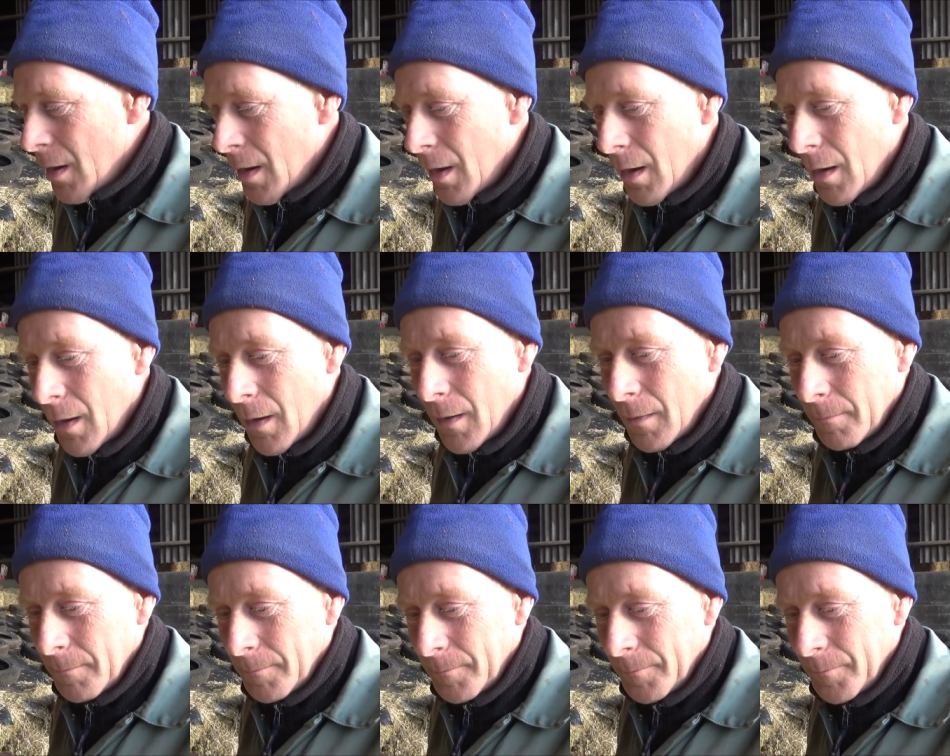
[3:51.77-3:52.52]

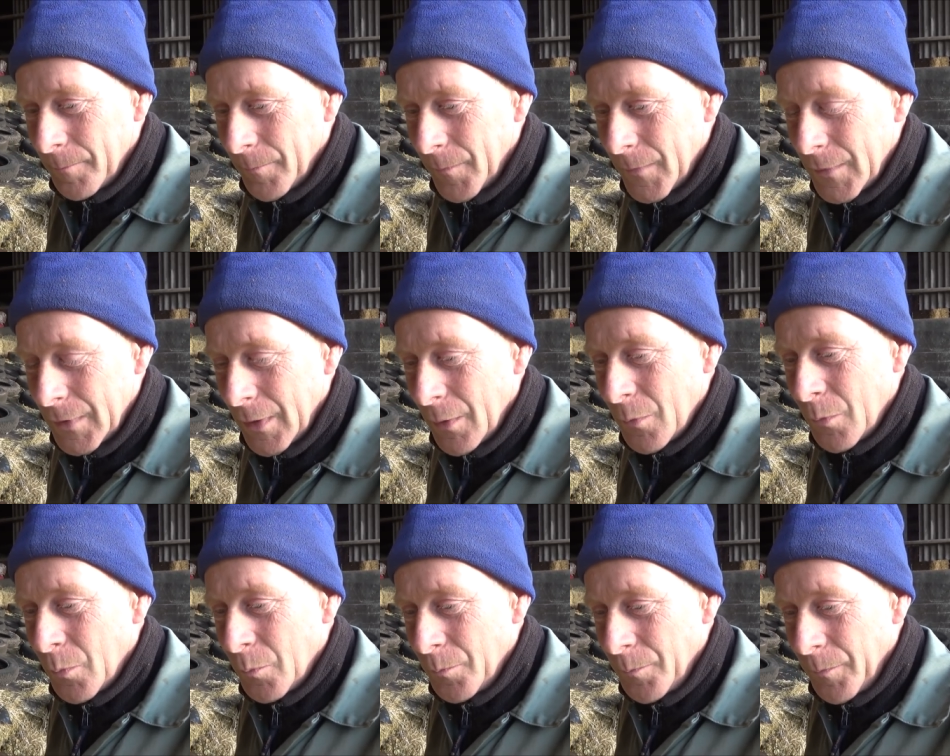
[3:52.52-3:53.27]

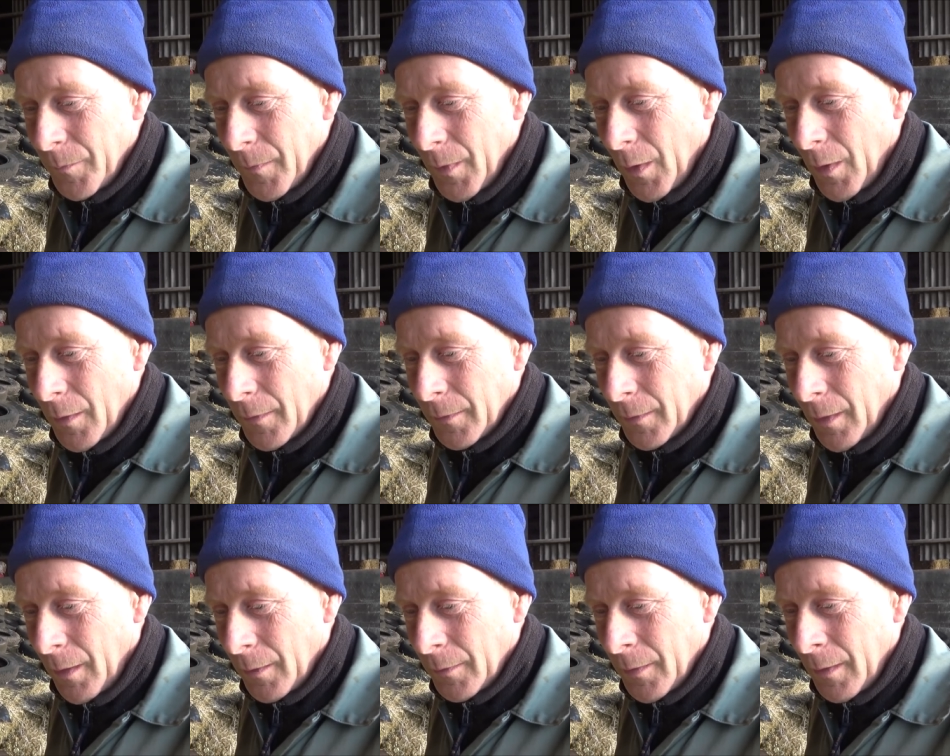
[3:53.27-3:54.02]
So
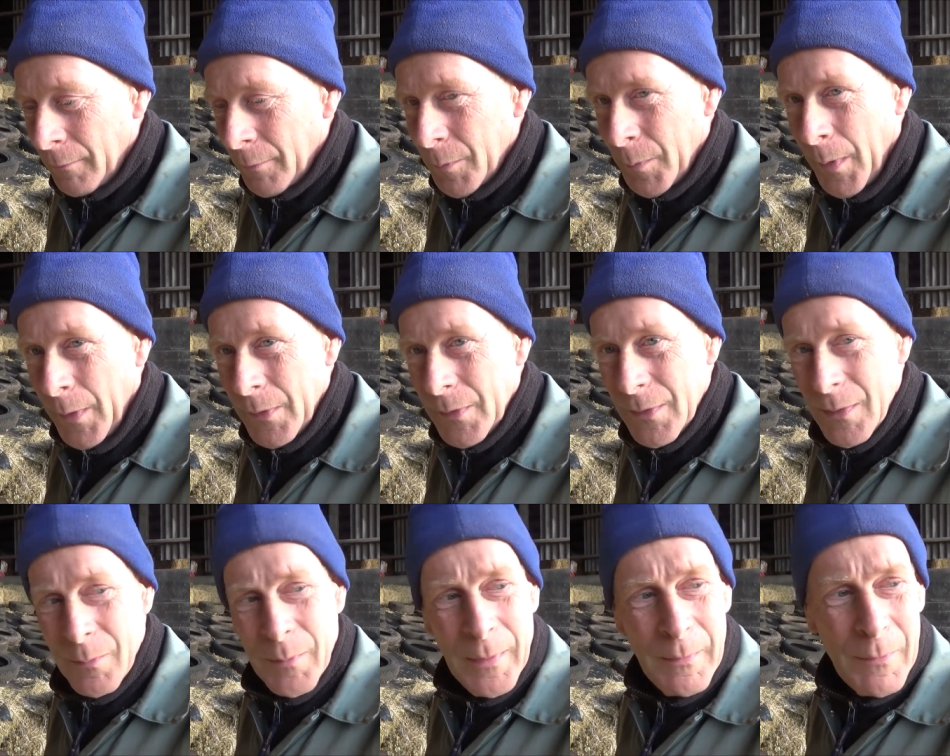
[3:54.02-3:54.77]
I never
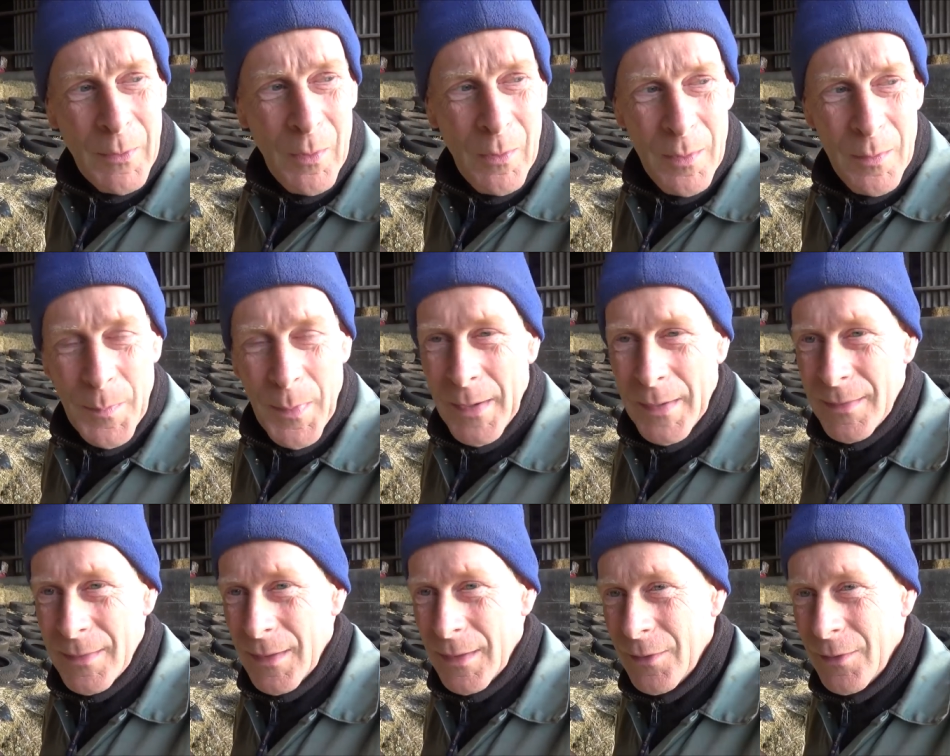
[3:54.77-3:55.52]
boast that we've got the
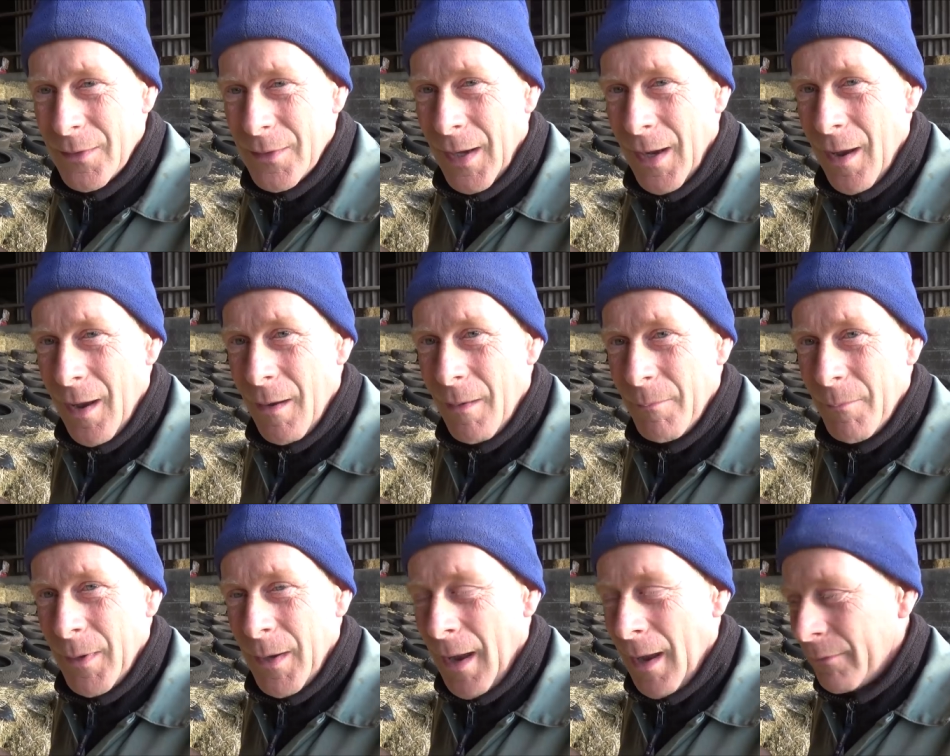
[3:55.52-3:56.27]
best set
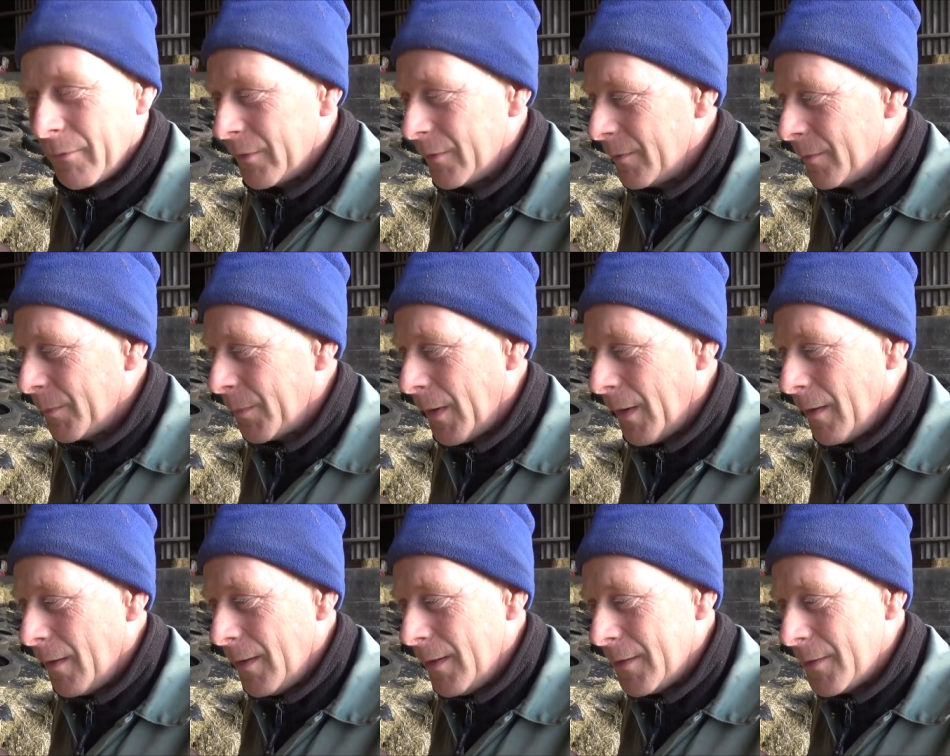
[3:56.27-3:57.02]
up. We haven't,
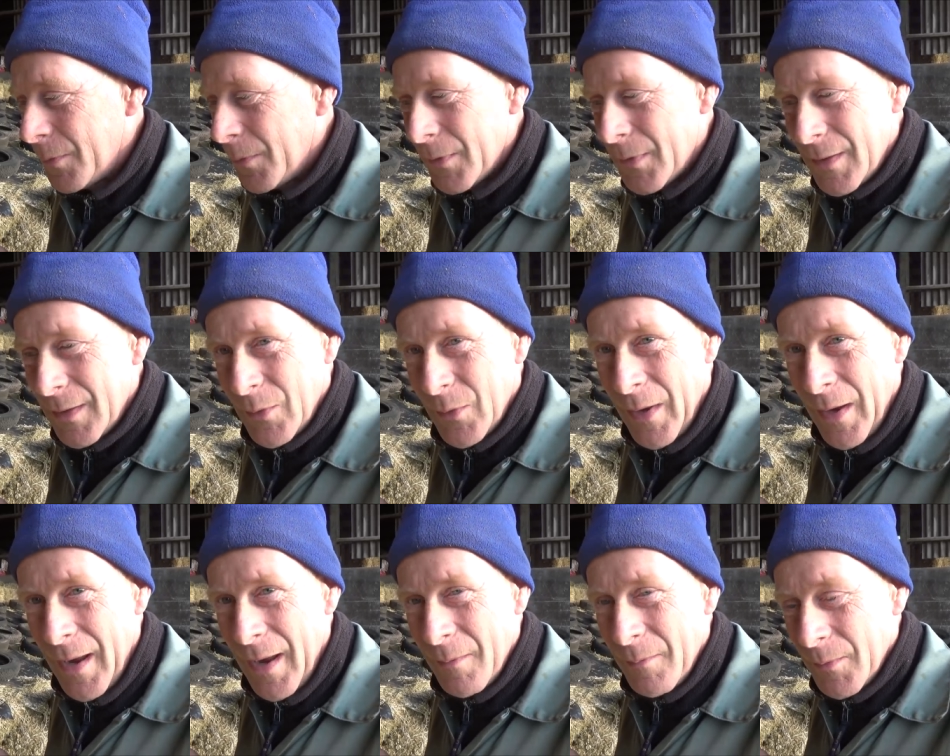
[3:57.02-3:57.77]
but at least we're still
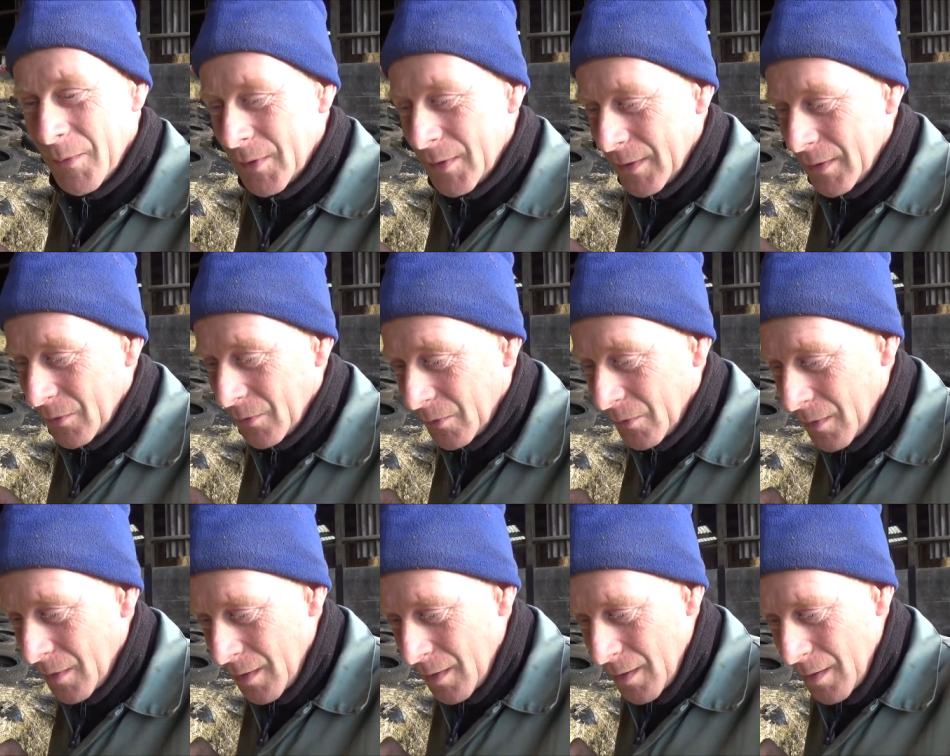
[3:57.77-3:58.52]
here, and we're still
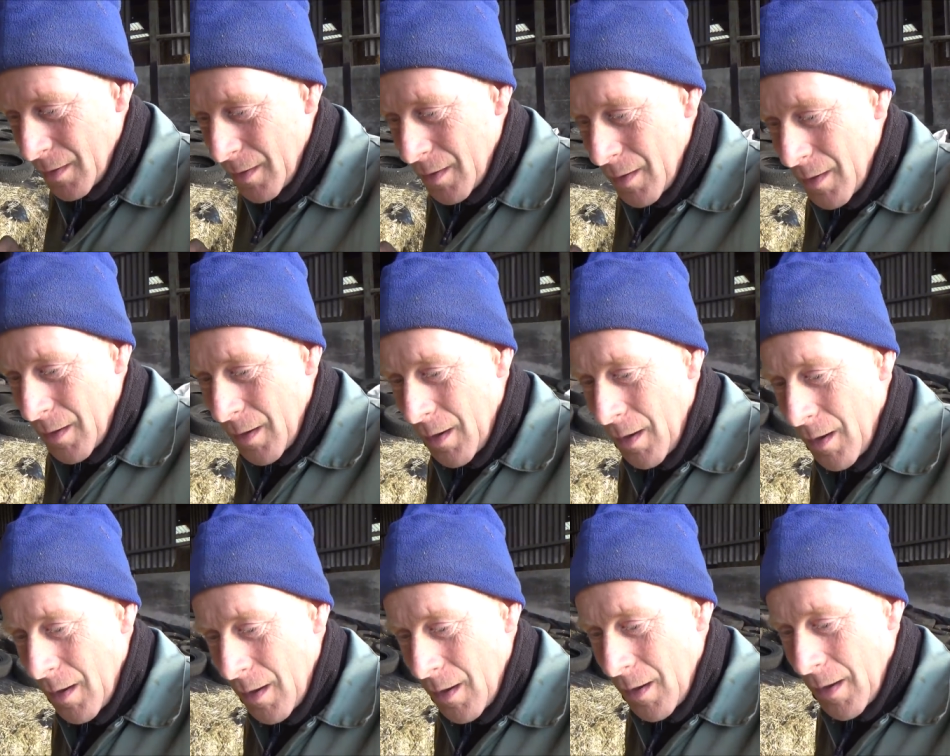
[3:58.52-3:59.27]

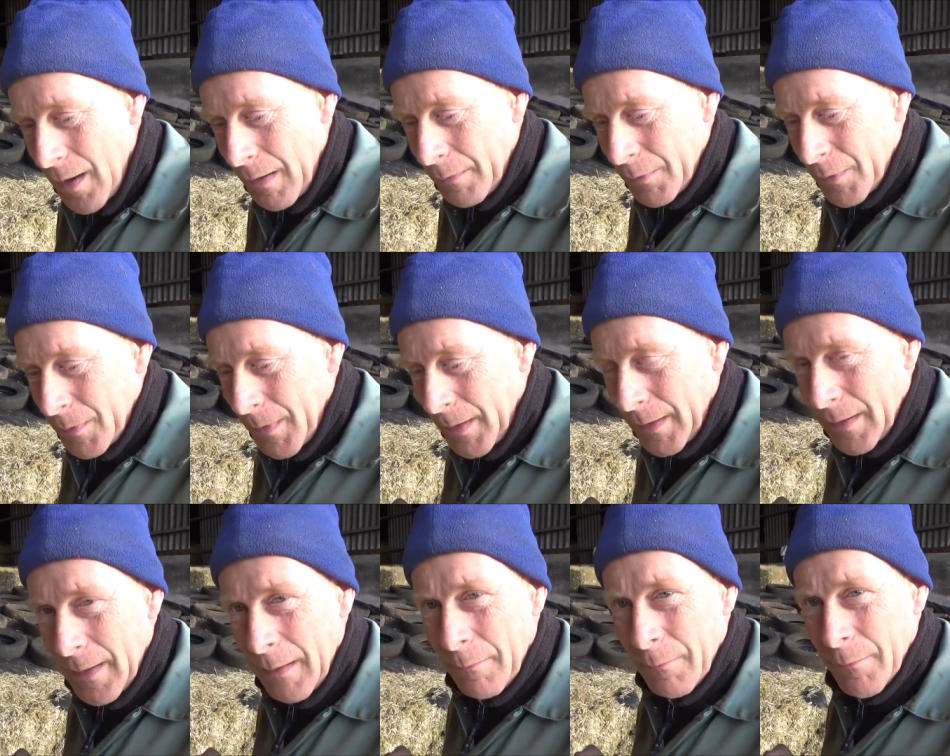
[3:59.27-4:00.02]
able to
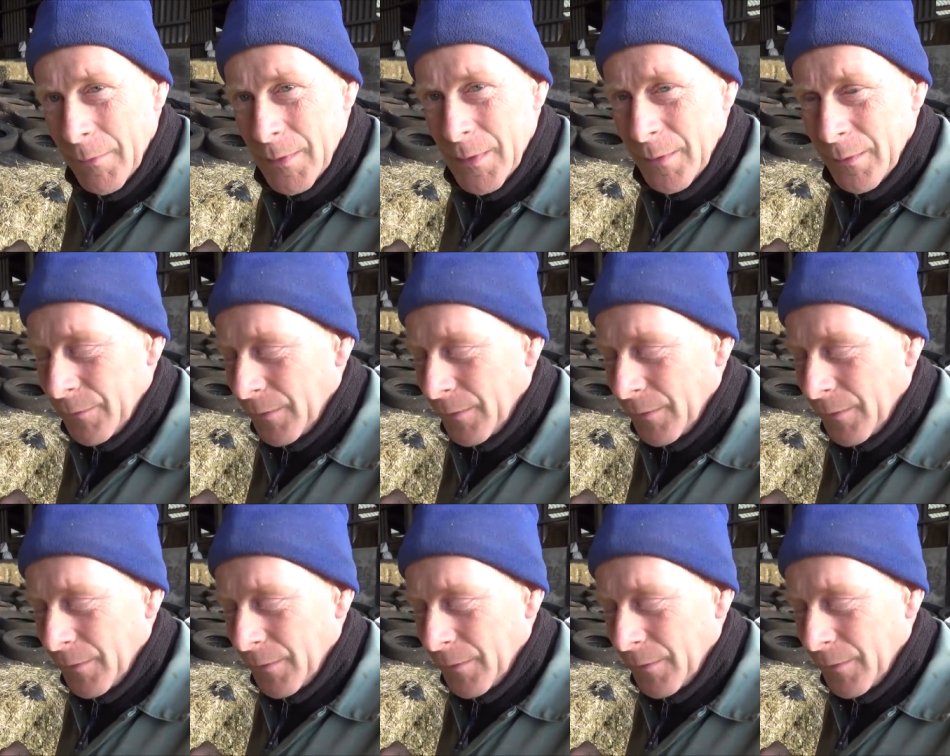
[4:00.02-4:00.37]
make a living for two